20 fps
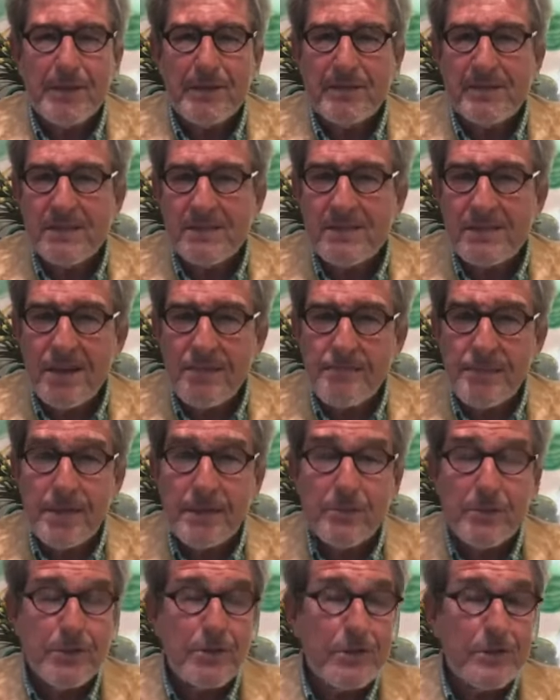because it's
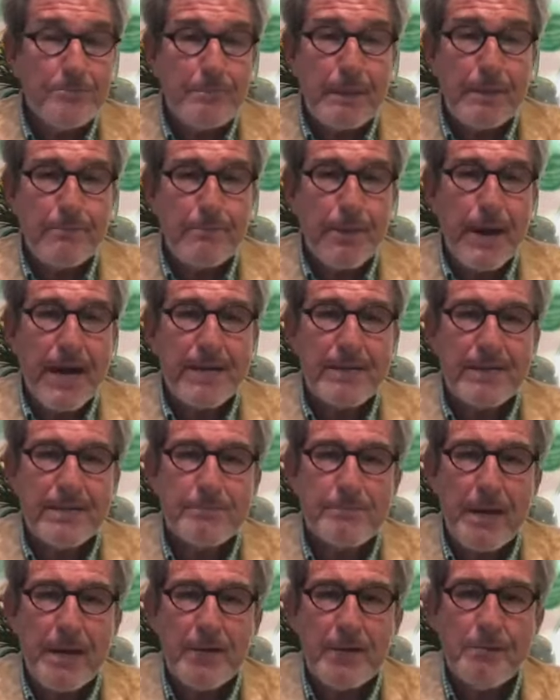something which has been
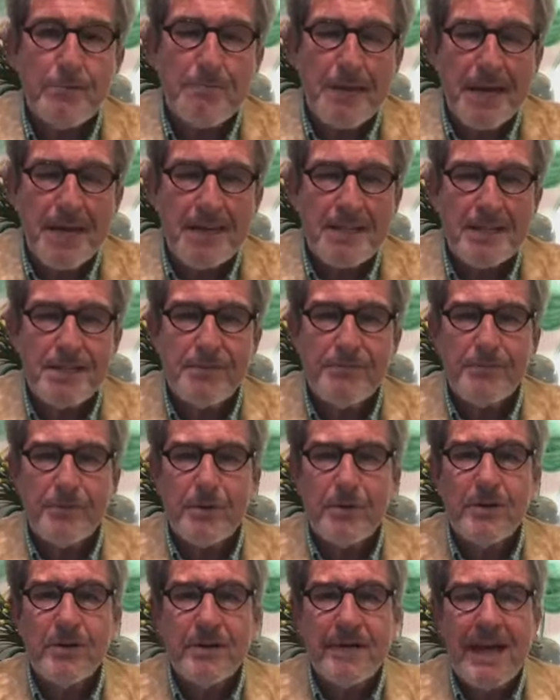practiced by humanity
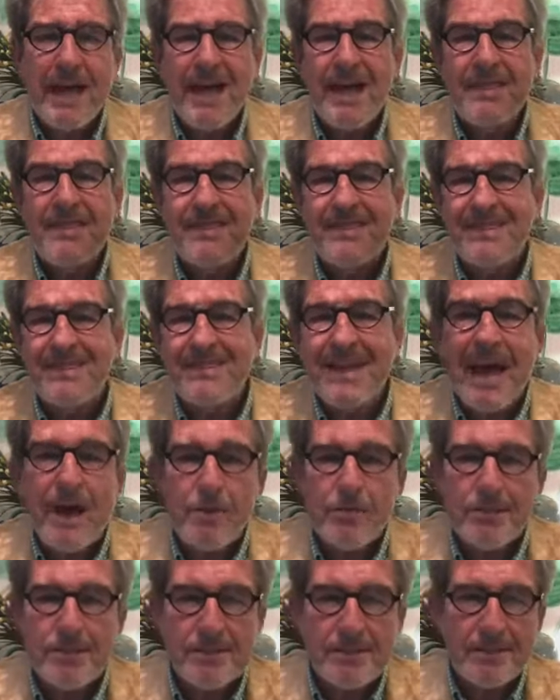for
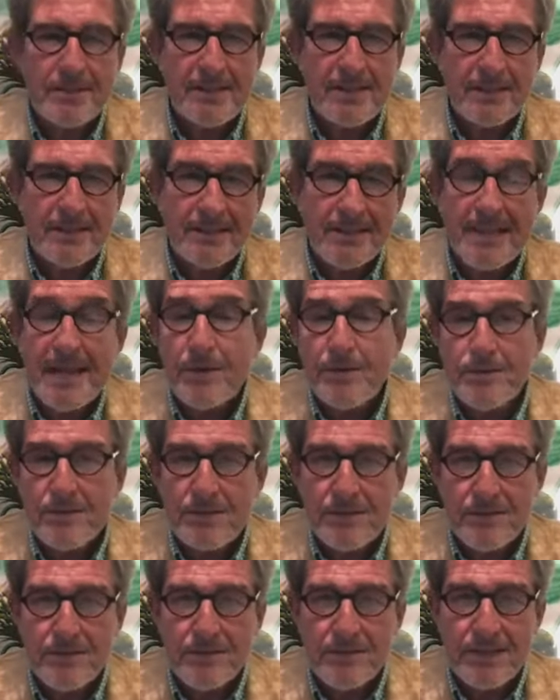thousands and
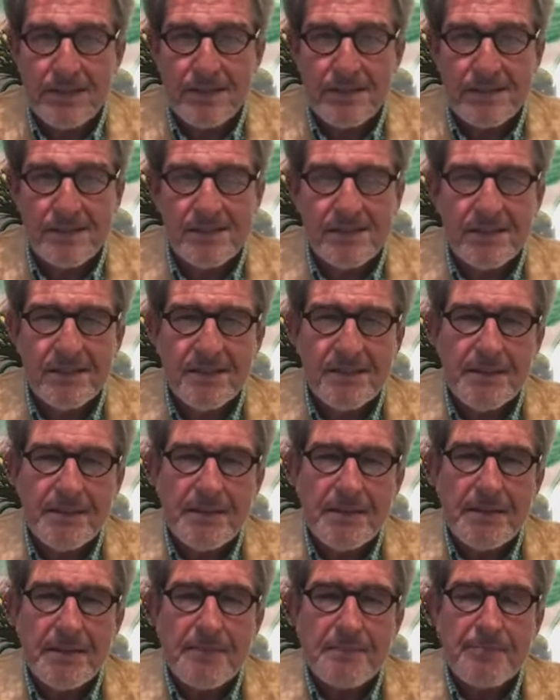thousands of years.
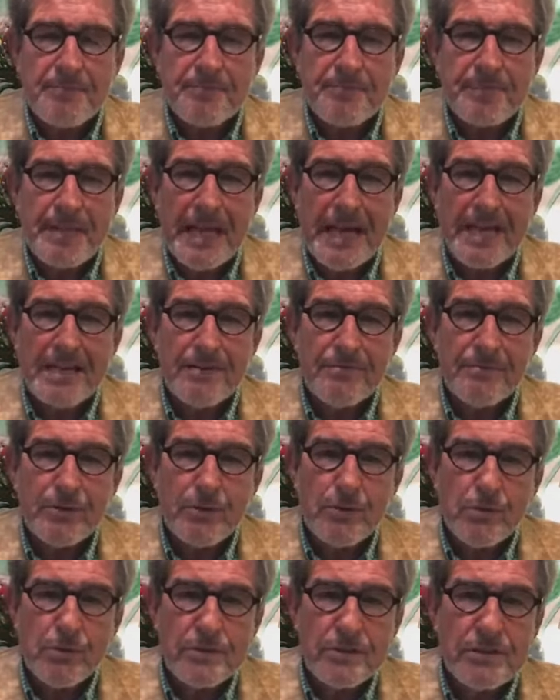And
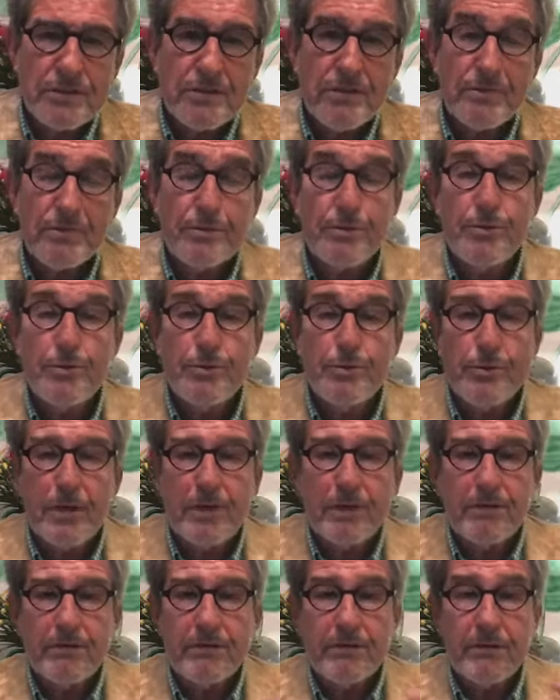of course,
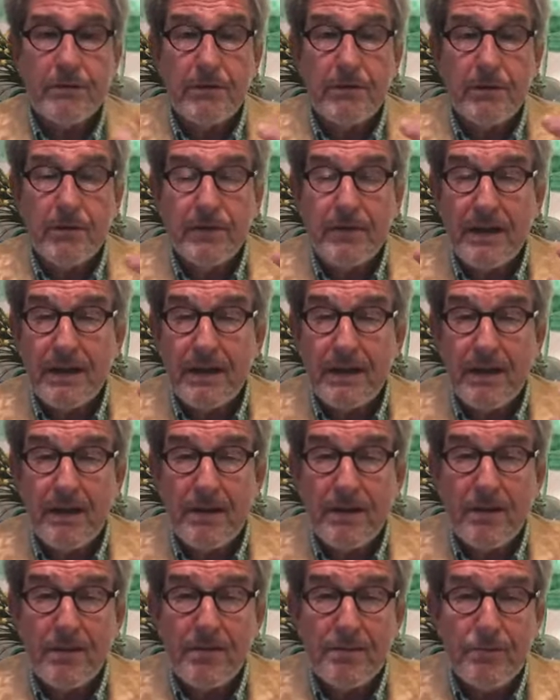through
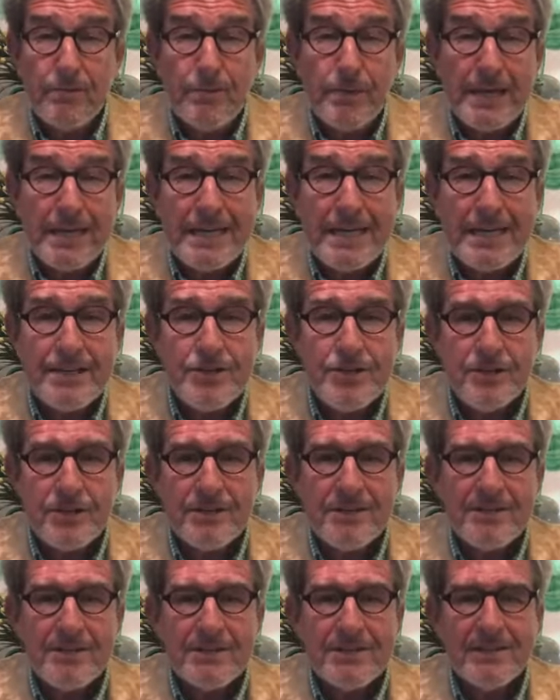
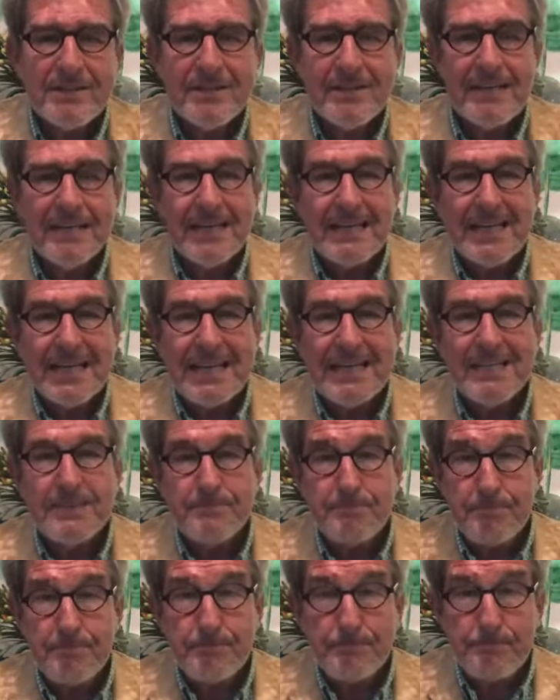religions,
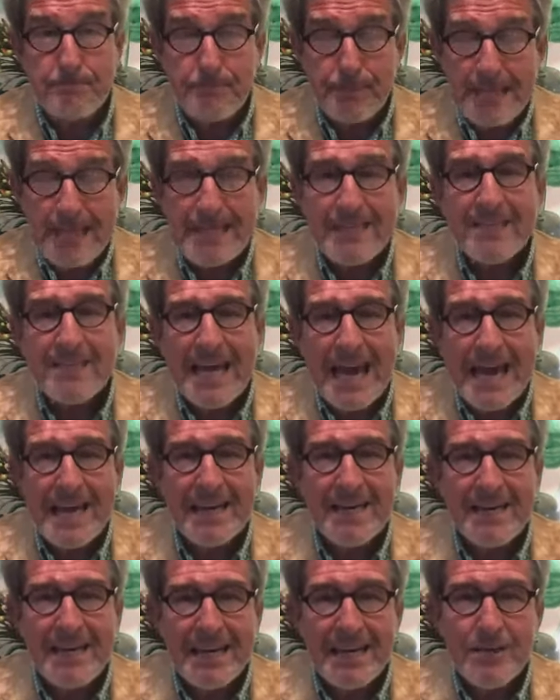it's been
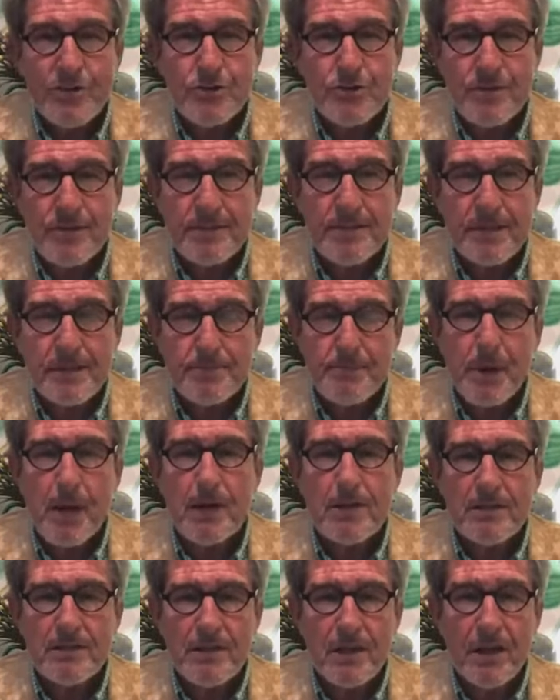an intrinsic
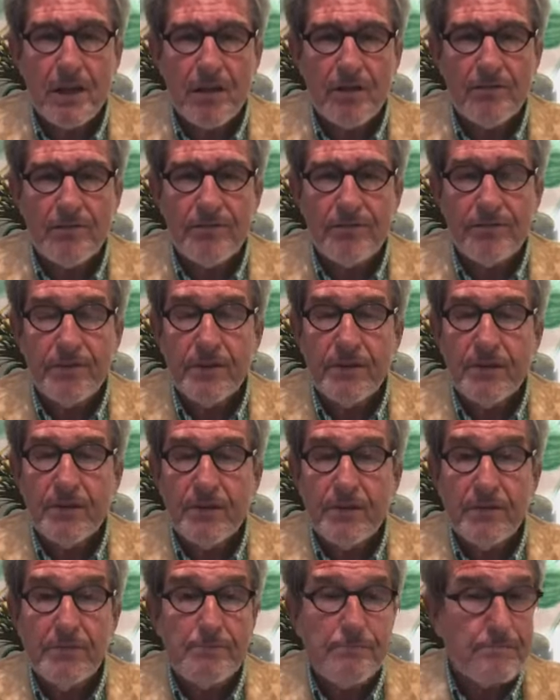part of
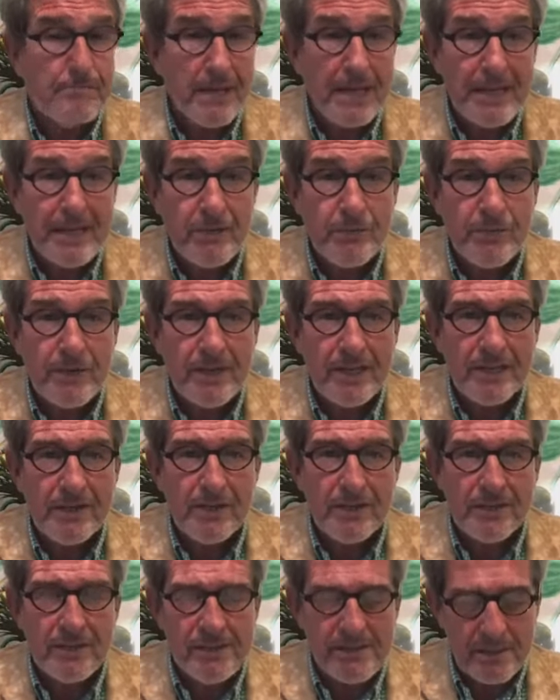many
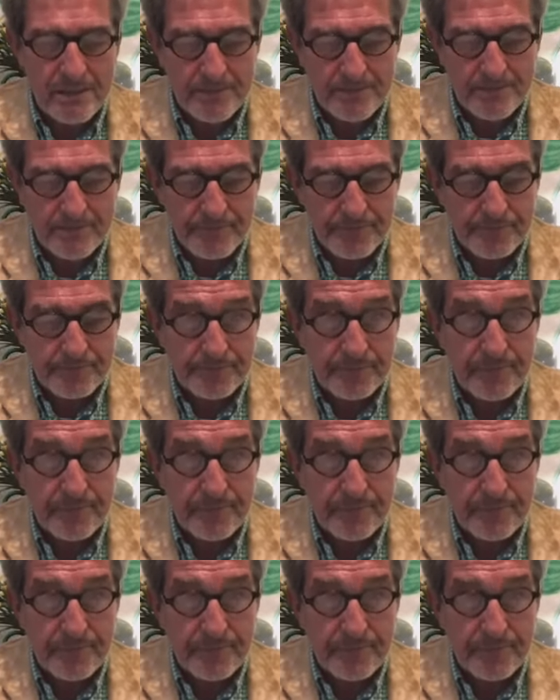religions,